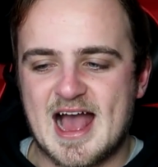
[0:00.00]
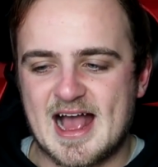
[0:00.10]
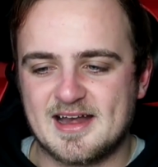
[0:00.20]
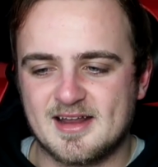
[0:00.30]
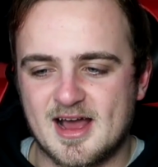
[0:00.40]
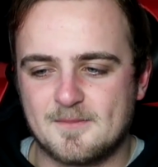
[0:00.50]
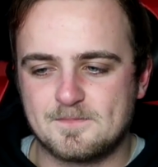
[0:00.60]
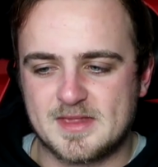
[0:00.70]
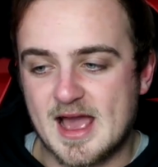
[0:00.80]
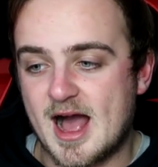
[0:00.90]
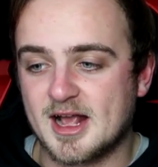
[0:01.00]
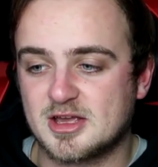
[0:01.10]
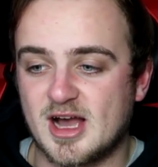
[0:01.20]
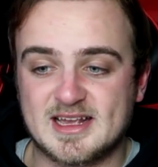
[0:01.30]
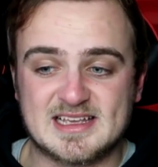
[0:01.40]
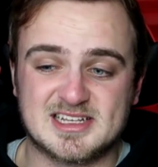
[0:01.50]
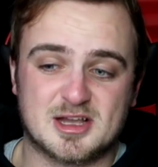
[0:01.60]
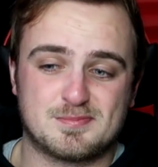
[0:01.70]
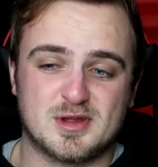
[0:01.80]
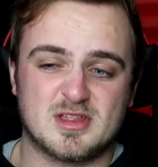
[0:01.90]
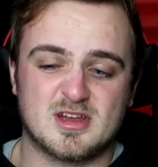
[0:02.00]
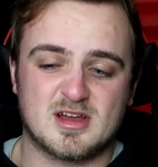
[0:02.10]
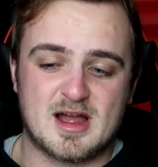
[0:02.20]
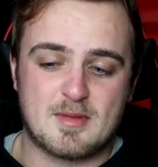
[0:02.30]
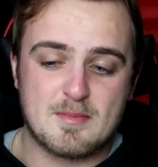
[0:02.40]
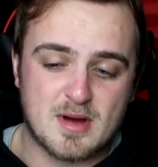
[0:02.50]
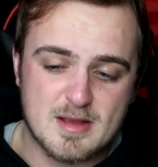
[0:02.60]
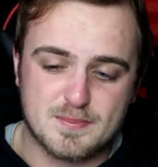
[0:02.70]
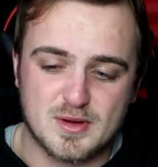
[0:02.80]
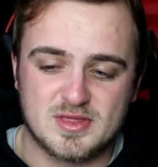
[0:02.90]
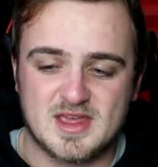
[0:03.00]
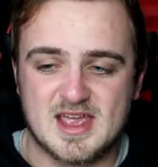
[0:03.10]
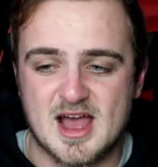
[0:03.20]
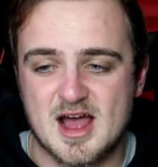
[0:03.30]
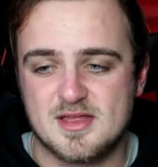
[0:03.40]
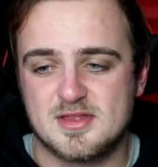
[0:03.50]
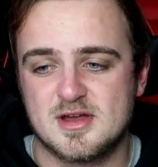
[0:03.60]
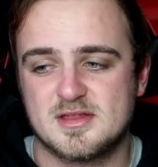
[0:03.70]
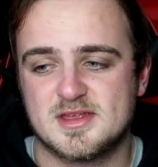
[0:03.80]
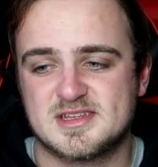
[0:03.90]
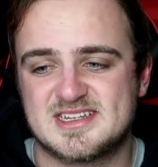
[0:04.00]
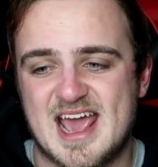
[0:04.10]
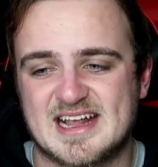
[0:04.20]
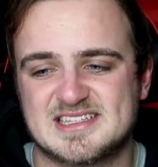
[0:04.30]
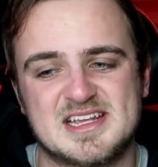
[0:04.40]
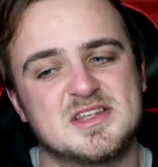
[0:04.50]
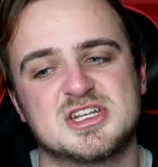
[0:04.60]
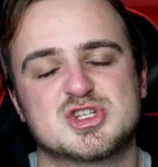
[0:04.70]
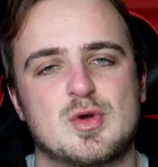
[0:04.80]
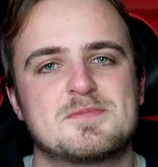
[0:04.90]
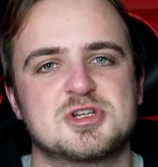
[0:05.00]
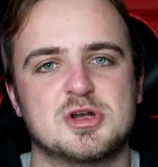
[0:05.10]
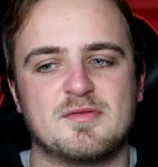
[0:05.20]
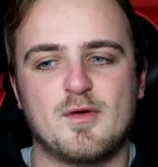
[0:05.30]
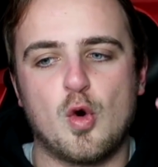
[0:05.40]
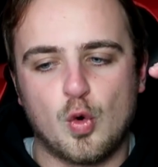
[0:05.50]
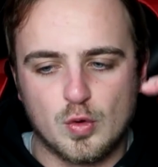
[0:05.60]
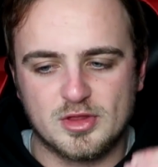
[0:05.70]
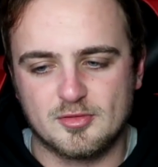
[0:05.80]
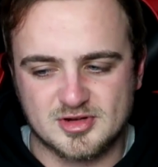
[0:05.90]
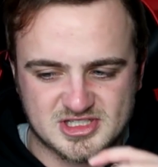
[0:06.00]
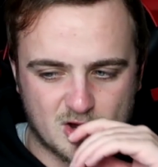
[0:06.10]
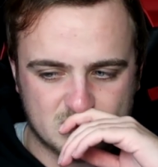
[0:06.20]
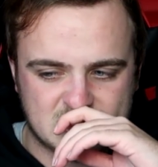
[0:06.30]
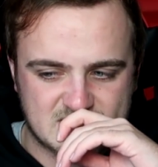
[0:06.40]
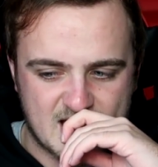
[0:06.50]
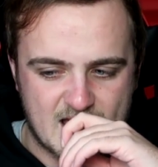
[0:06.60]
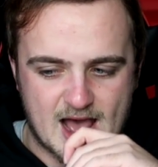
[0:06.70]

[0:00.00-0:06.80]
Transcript: And yeah, I guess I could put I might put the text in the description of all the results